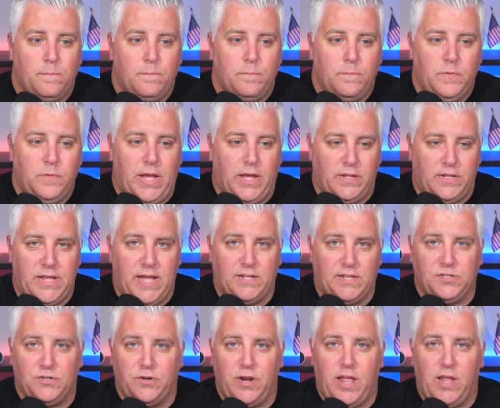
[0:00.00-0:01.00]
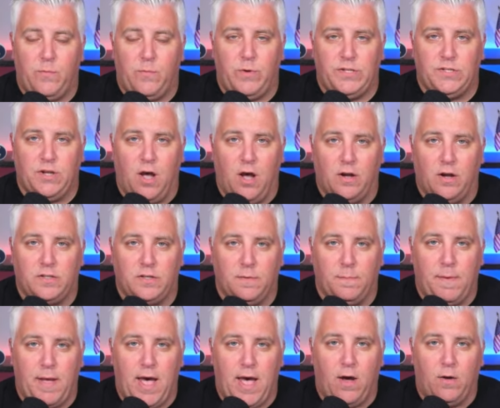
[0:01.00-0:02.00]
Yeah. Yesterday we talked
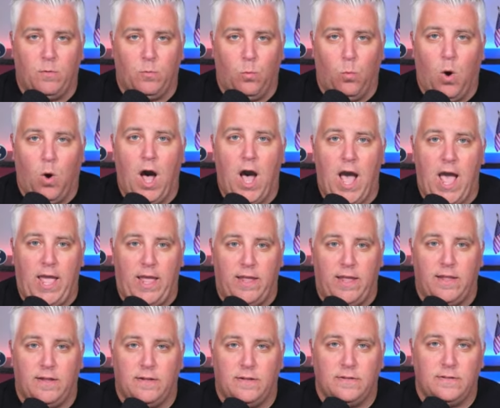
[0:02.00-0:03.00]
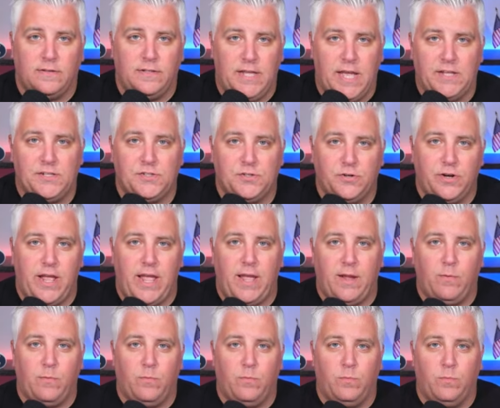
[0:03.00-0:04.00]
about why.
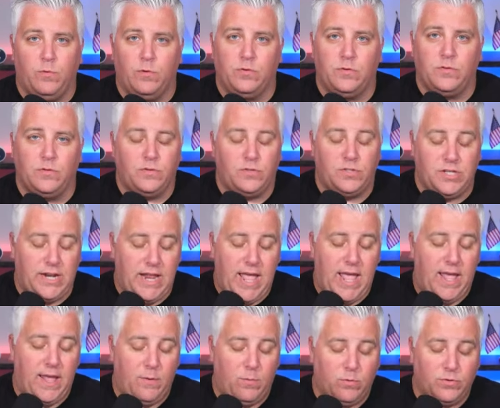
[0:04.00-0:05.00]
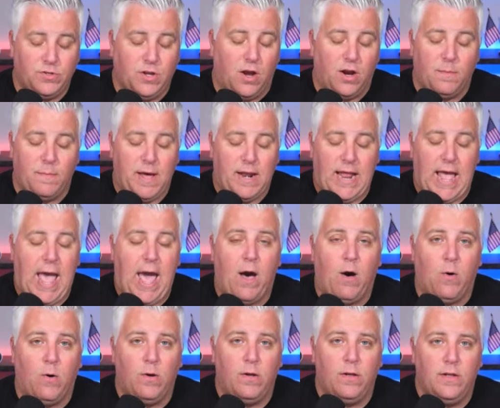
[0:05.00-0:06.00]
Yesterday, well, uh, today we'll talk about
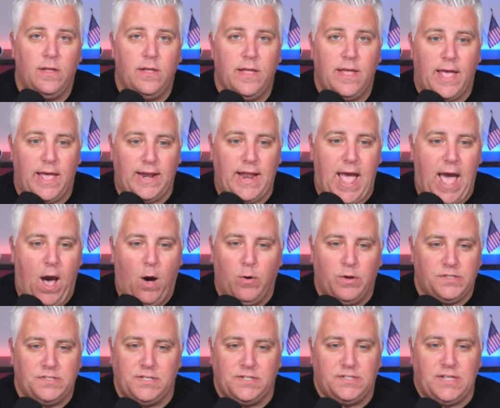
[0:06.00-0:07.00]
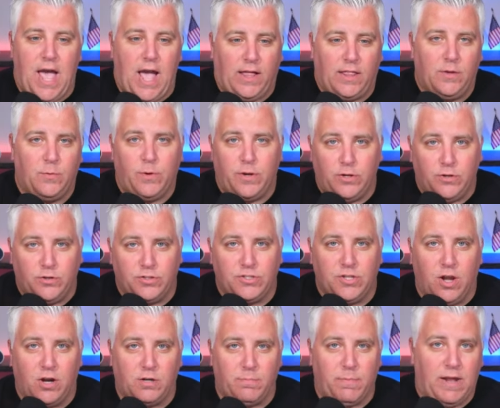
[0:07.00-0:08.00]
how. And how is exactly what you
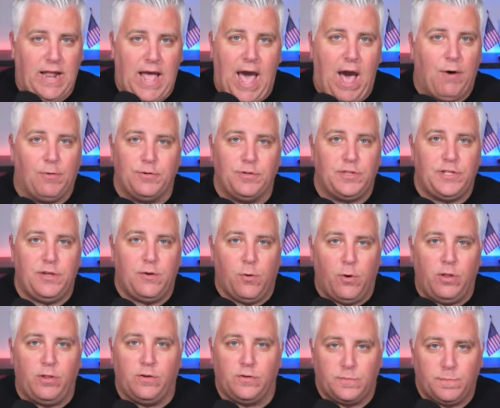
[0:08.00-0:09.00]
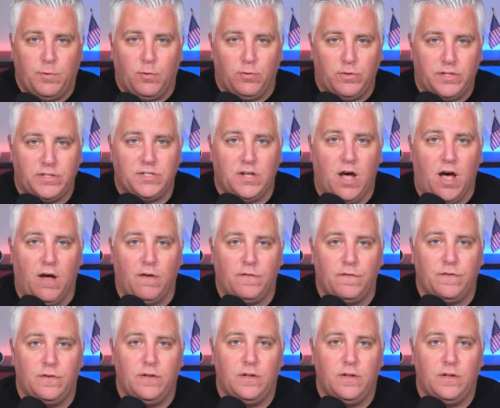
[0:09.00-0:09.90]
just talked about. How do the Oilers pull this off?